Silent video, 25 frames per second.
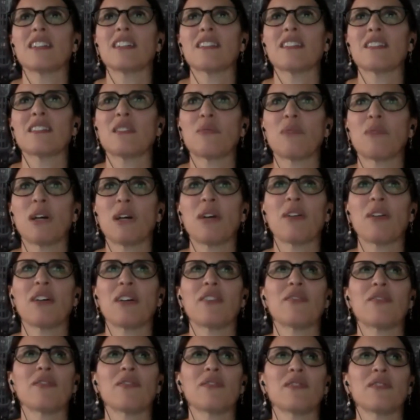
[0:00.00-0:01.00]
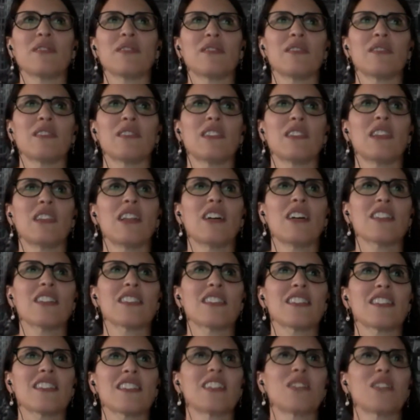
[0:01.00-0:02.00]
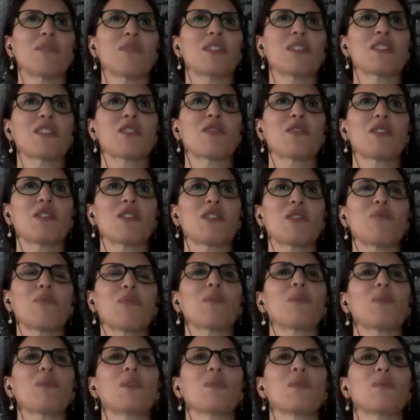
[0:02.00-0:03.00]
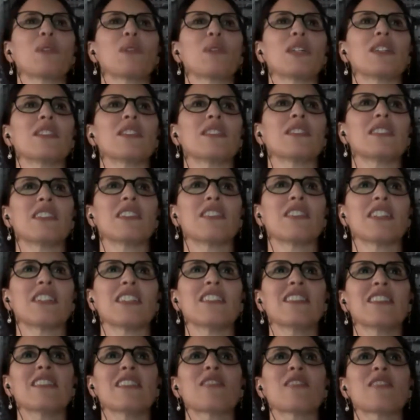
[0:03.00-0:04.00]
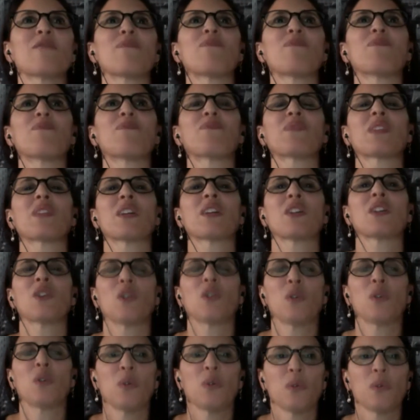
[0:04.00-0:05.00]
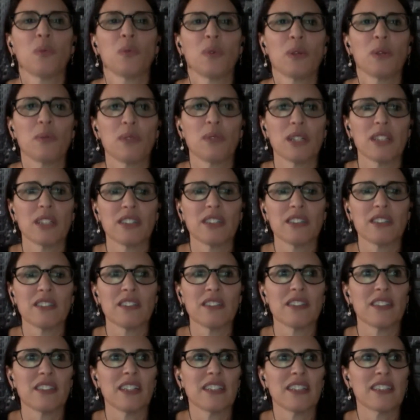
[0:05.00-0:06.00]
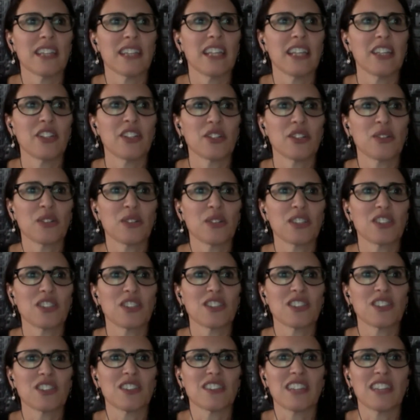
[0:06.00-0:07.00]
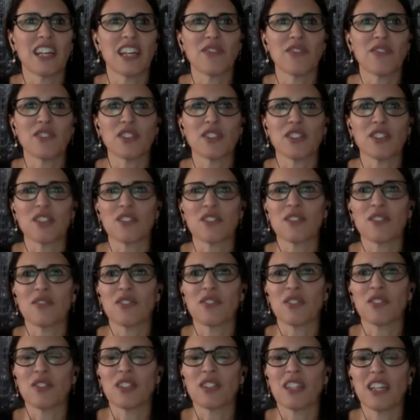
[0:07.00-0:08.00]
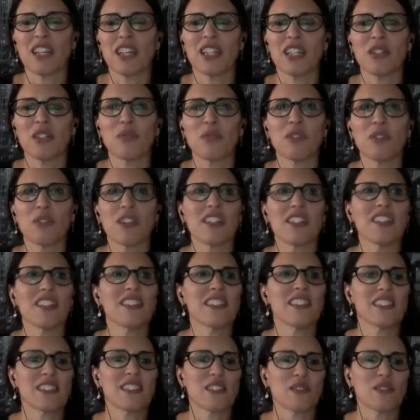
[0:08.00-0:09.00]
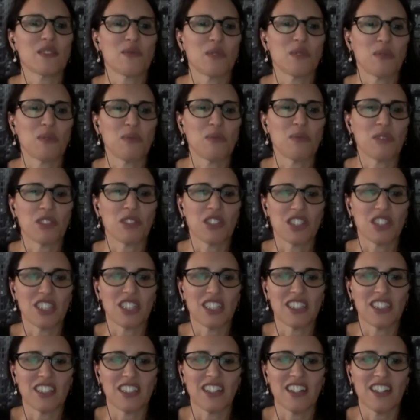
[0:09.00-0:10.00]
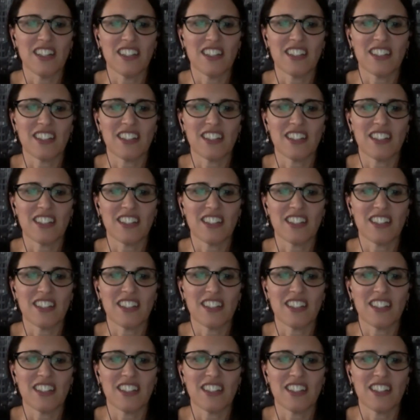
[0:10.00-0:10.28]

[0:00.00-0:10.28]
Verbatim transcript: somehow I've lost it on my screen, but we will, here it is. We will take your questions after, so if you can hang with us, we appreciate that.